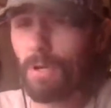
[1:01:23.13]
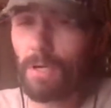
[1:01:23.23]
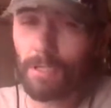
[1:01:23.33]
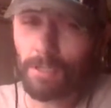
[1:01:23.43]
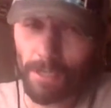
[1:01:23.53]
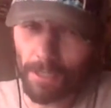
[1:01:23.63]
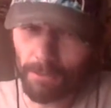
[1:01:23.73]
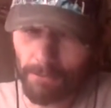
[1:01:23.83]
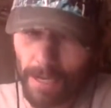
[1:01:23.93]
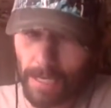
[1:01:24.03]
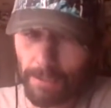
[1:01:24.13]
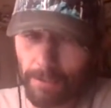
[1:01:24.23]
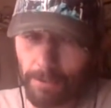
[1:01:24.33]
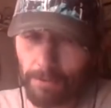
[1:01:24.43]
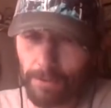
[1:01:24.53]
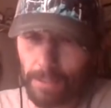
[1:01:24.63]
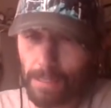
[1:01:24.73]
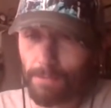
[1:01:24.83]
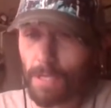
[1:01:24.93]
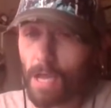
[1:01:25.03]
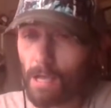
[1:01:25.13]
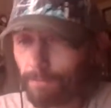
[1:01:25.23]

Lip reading: I was on Colorado, then I was